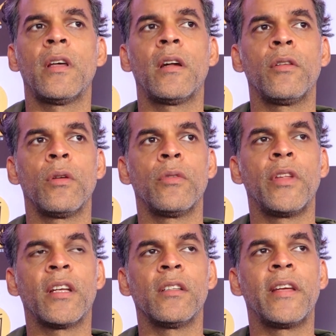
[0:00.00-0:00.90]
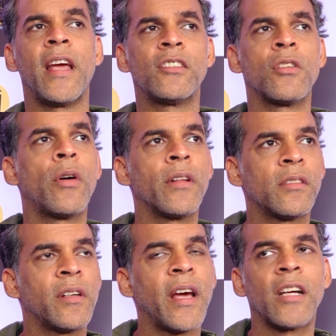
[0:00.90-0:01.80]
That they can gauge an
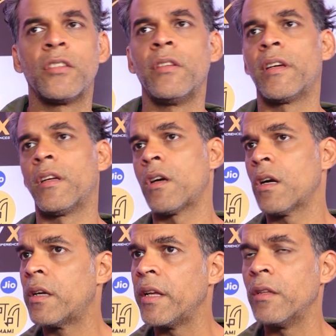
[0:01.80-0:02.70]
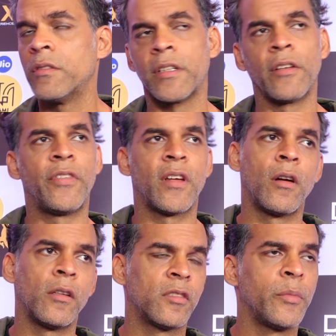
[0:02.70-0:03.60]
audience reaction, they can cut deals, they can figure
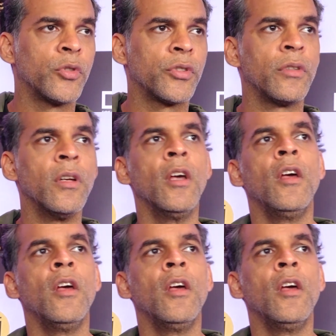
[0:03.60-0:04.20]
out distribution.